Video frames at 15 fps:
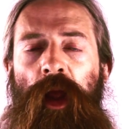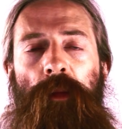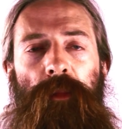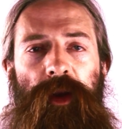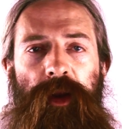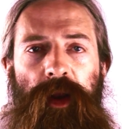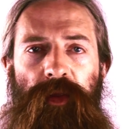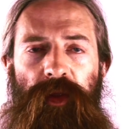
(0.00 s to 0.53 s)

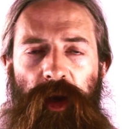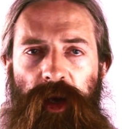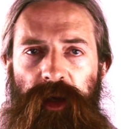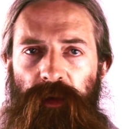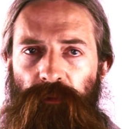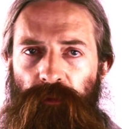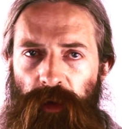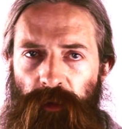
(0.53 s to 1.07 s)
But since the
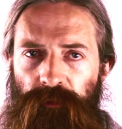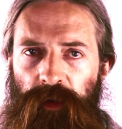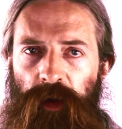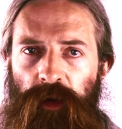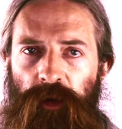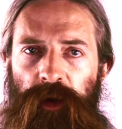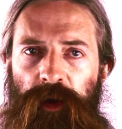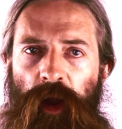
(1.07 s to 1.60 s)
nineteen fifties
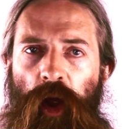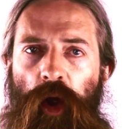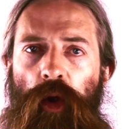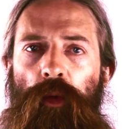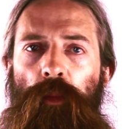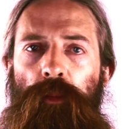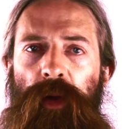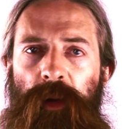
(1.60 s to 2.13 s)
or
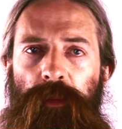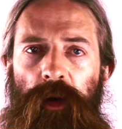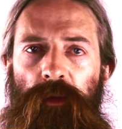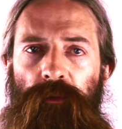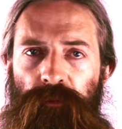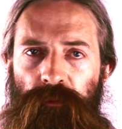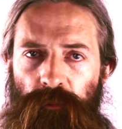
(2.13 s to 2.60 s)
so, people have